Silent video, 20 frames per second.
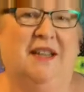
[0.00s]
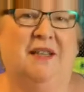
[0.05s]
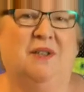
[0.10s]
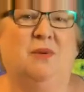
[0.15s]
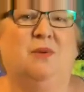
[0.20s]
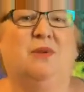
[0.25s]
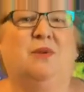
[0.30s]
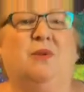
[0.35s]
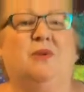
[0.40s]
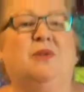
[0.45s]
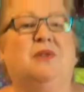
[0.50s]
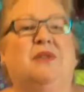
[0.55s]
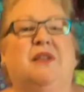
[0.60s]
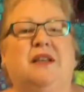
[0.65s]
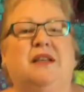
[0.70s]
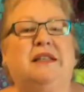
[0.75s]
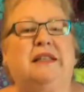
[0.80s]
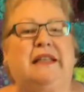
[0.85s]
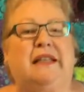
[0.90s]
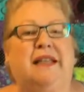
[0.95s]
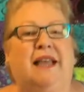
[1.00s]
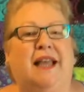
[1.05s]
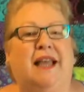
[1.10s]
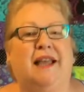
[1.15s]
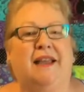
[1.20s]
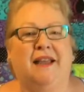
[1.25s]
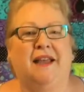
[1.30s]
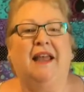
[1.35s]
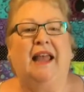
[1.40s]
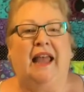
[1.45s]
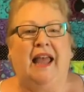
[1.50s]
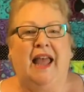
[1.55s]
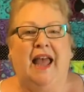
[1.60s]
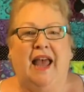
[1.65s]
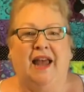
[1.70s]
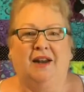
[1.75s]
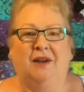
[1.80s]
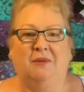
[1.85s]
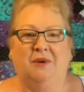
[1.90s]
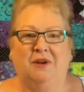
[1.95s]
there's all sorts of things in there.
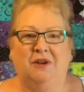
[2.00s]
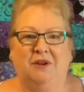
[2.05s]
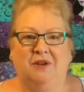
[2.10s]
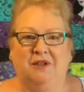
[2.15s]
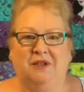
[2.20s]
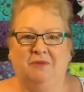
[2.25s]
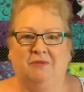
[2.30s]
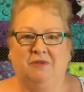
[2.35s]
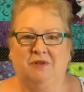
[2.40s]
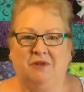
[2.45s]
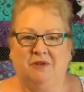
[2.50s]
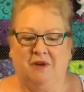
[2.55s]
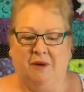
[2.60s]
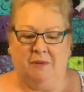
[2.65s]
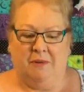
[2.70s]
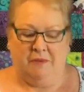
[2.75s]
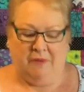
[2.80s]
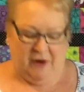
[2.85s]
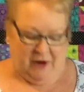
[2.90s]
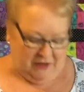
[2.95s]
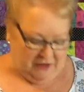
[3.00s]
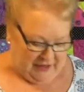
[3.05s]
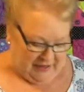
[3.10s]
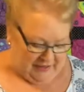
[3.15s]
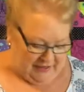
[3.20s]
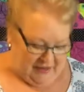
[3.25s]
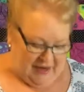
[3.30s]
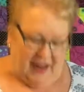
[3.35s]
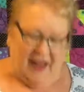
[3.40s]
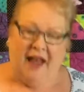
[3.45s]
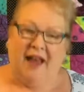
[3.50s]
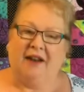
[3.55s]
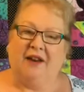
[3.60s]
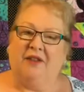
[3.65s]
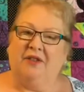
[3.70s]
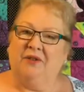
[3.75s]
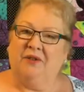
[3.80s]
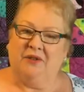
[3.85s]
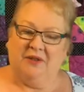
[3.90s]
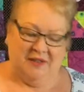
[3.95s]
And I want to use them for a scrappy project. And I
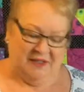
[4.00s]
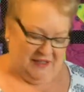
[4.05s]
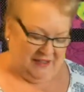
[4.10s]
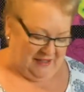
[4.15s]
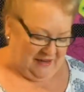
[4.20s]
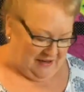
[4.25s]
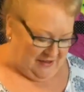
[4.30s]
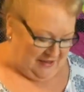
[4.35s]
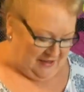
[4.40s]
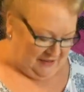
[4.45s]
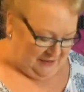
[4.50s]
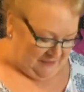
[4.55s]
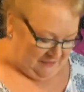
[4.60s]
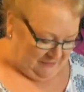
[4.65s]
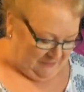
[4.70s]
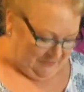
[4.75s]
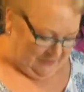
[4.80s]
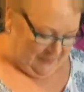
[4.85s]
thought this is ideal.